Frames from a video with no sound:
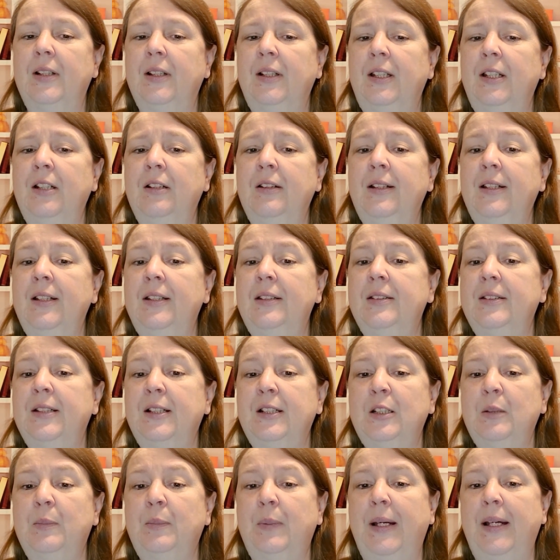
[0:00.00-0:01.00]
Kirian
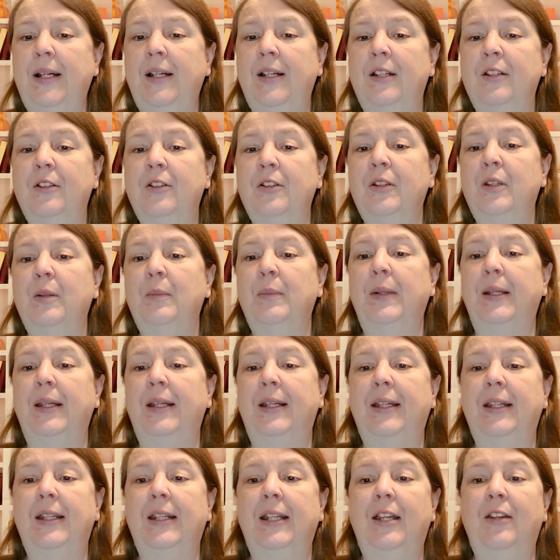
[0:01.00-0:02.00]
ducked back under the
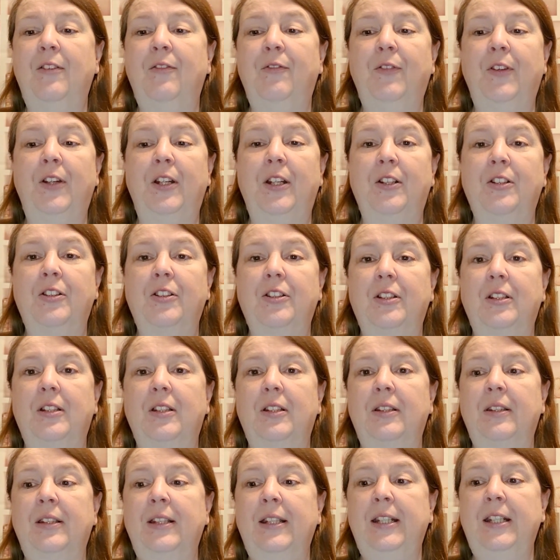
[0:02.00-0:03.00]
blanket and finished.
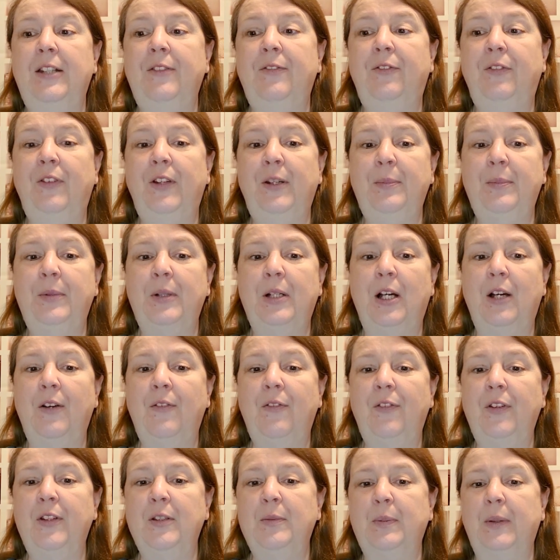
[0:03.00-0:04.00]
Then he flipped
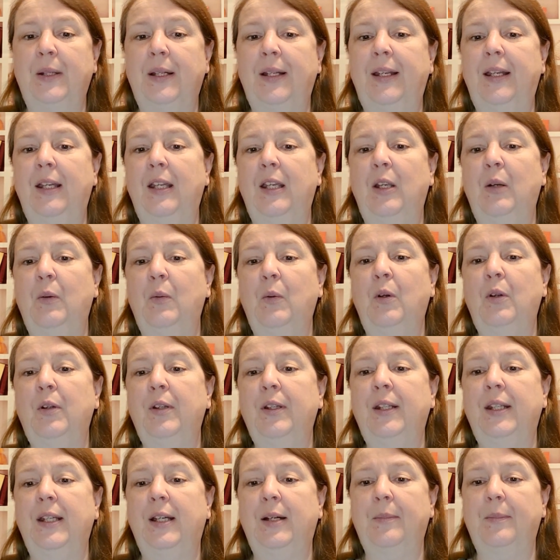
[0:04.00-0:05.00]
off his blanket and
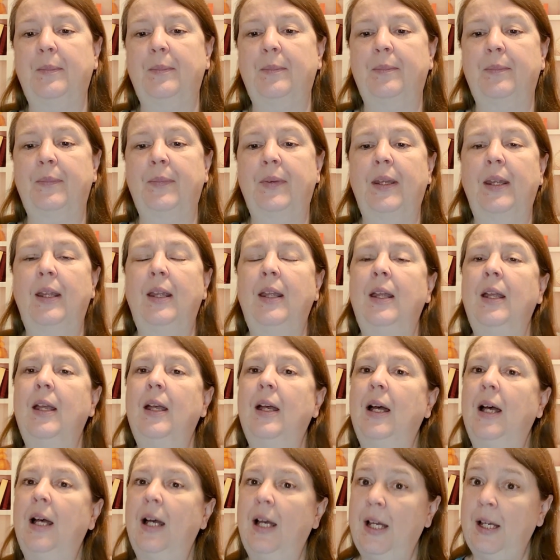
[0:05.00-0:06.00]
rolled it up.
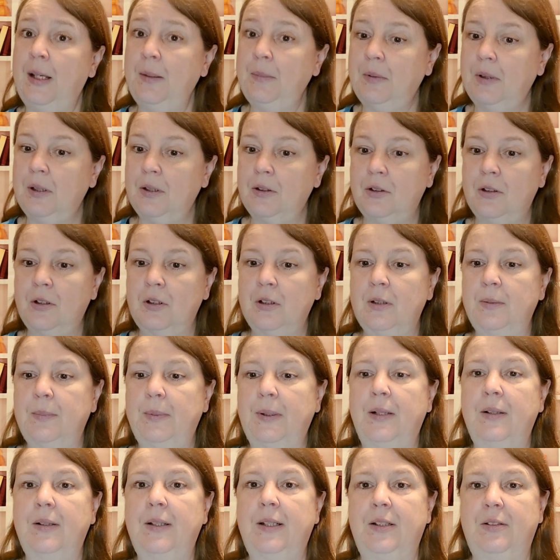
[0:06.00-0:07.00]
I'm concerned
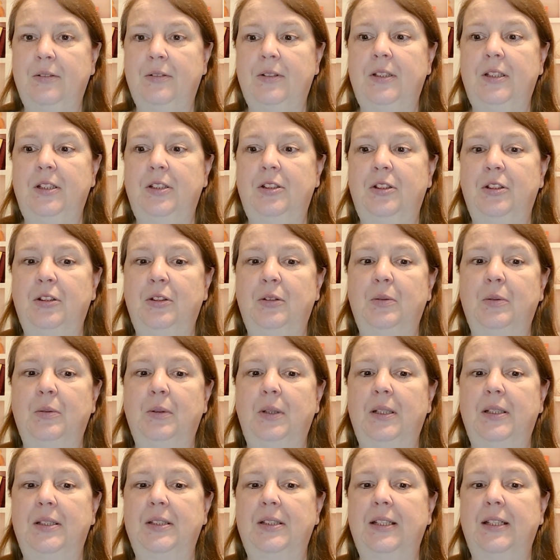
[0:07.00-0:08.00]
about Kilty too,
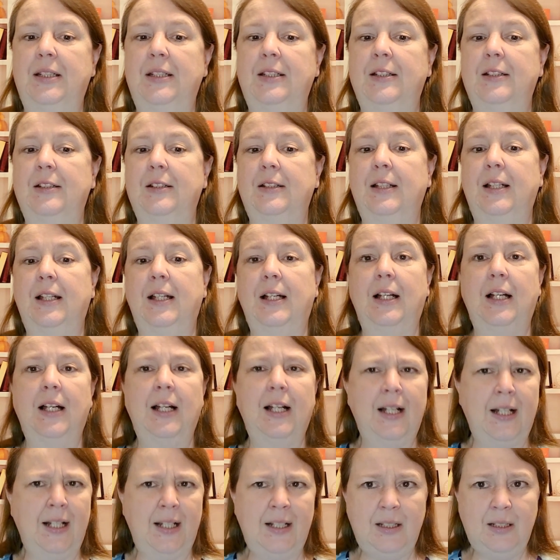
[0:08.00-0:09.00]
he stated.
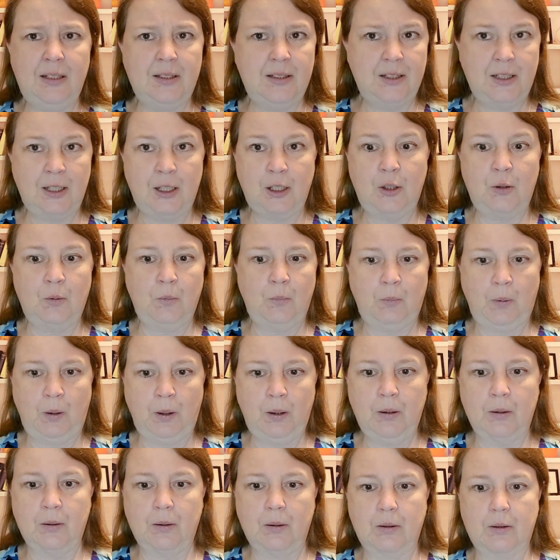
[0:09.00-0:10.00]
I didn't say you
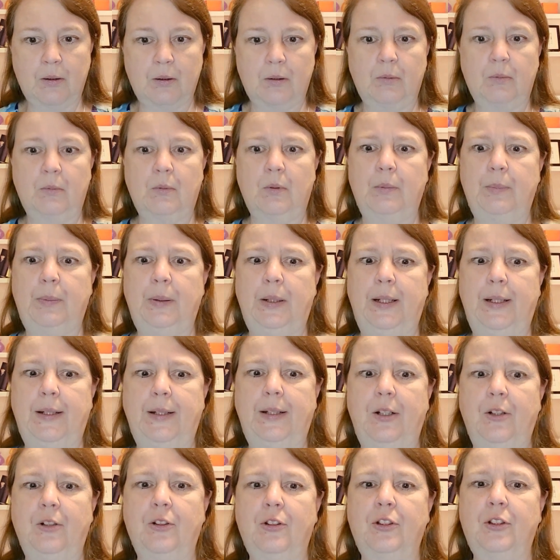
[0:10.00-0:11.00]
weren't, replied
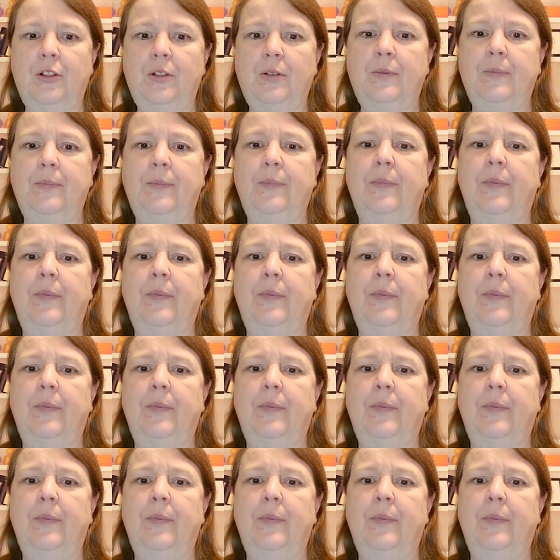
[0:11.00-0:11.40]
Kirsha.